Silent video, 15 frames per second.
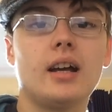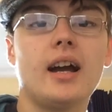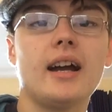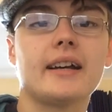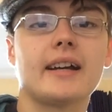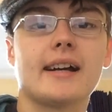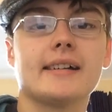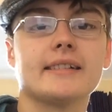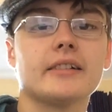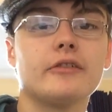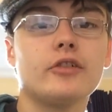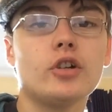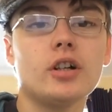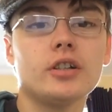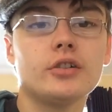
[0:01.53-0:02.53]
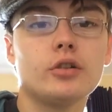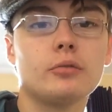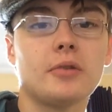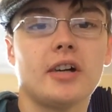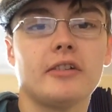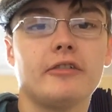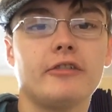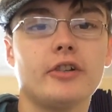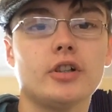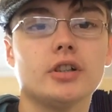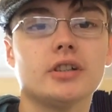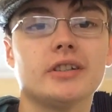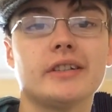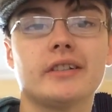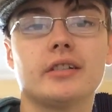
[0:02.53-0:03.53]
Hi guys, I thought I'd do my
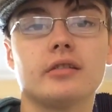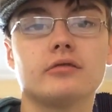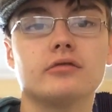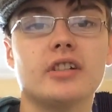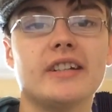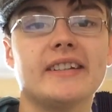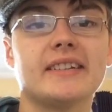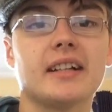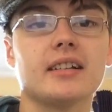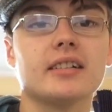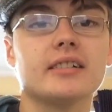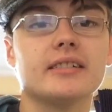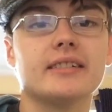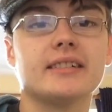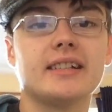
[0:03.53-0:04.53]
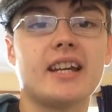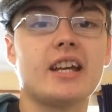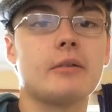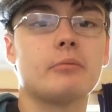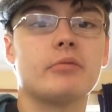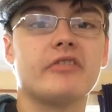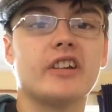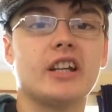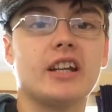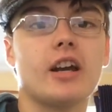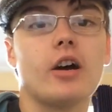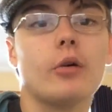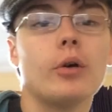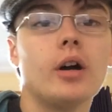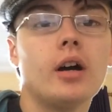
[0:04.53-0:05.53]
first resellers tip
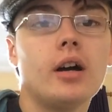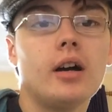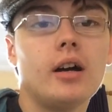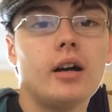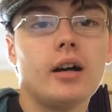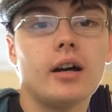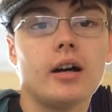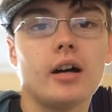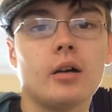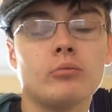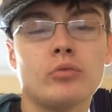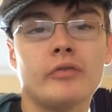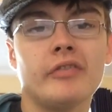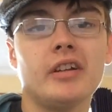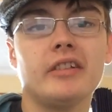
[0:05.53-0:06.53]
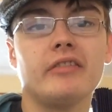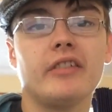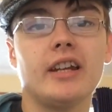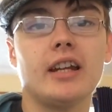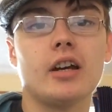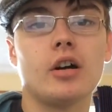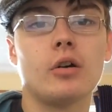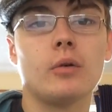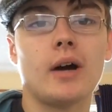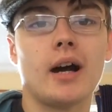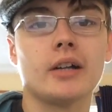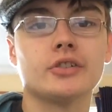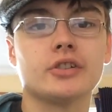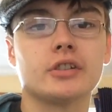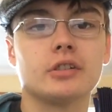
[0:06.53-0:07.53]
video. Um, and this video,
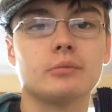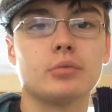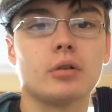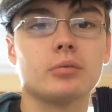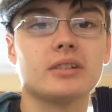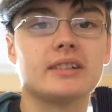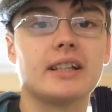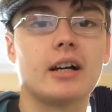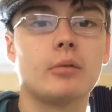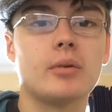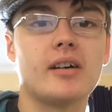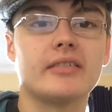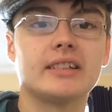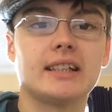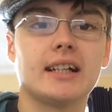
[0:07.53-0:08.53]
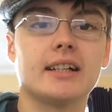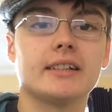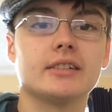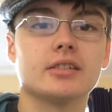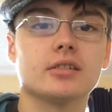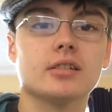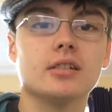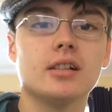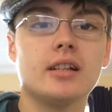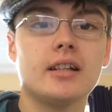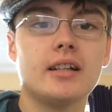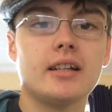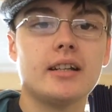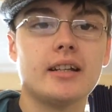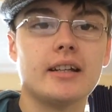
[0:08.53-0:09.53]
as you can probably tell by the title,
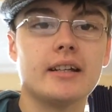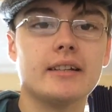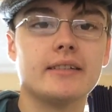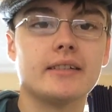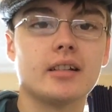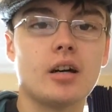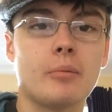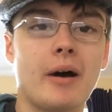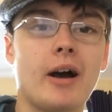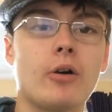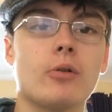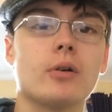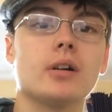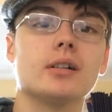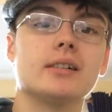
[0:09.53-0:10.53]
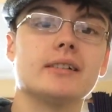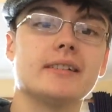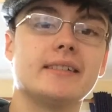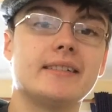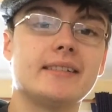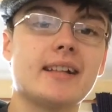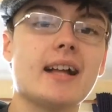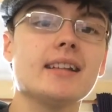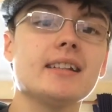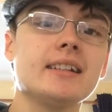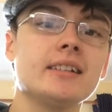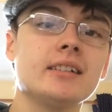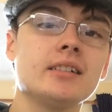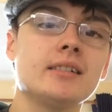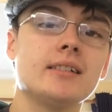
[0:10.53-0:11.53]
is about
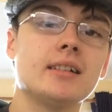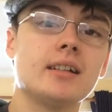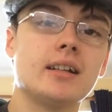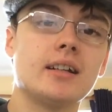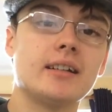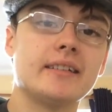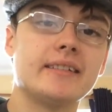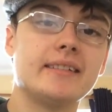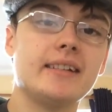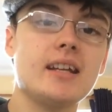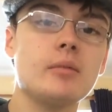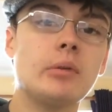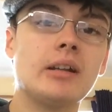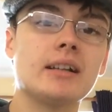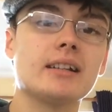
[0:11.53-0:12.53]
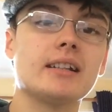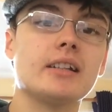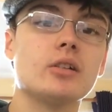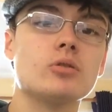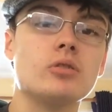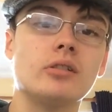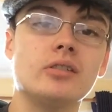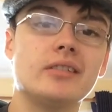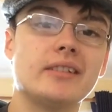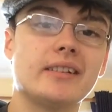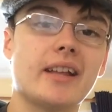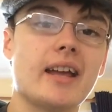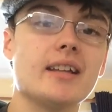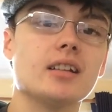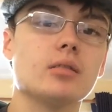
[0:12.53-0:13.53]
selling seemingly
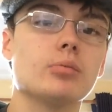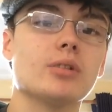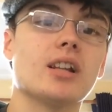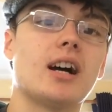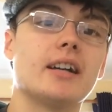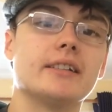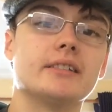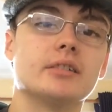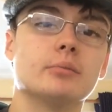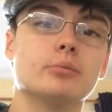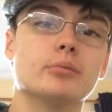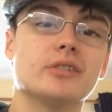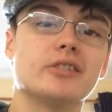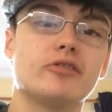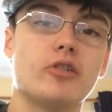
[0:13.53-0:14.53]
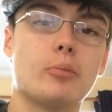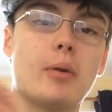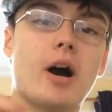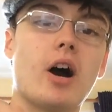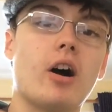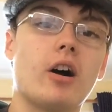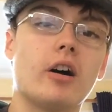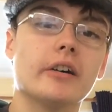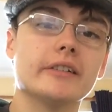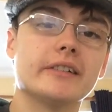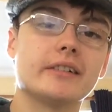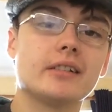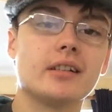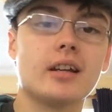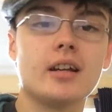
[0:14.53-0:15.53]
unsaleable items for
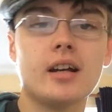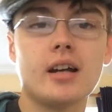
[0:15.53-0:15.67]
parts.